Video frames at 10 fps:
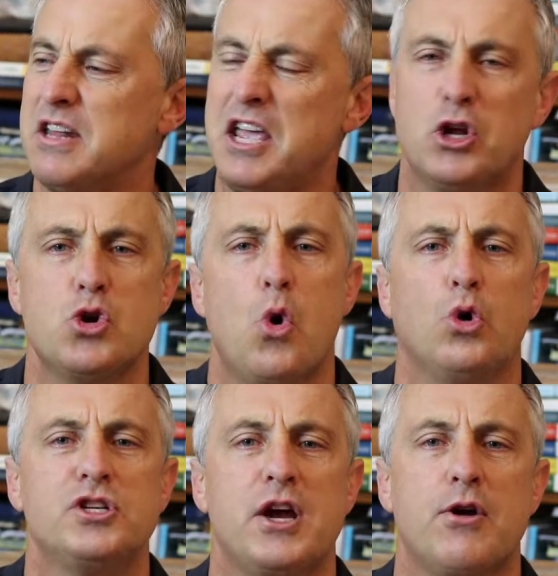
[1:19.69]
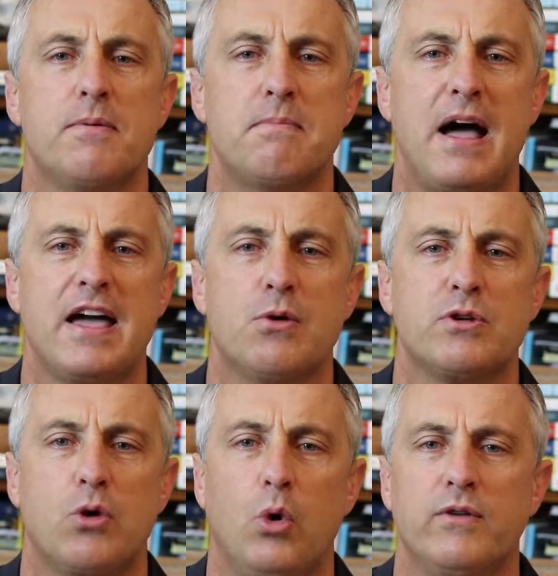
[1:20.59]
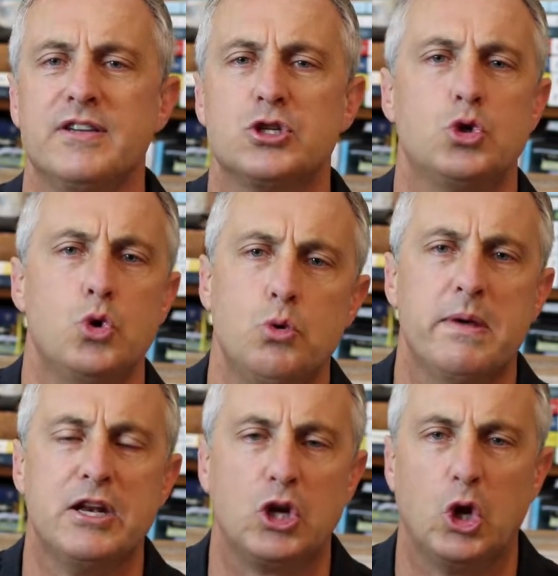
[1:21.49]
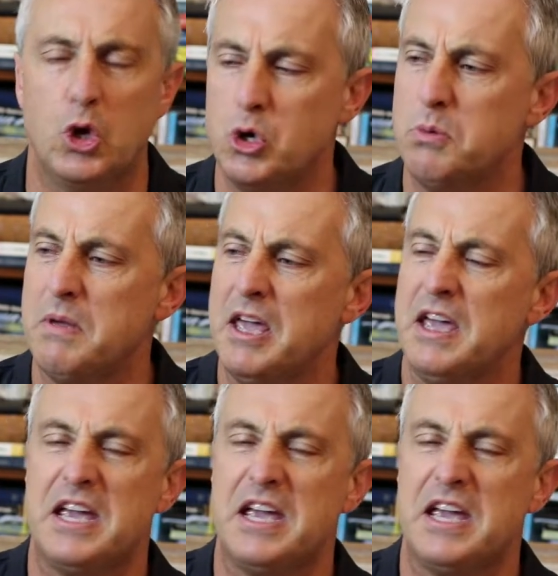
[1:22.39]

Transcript: Ignore Jeremiah with all of his doom and gloom.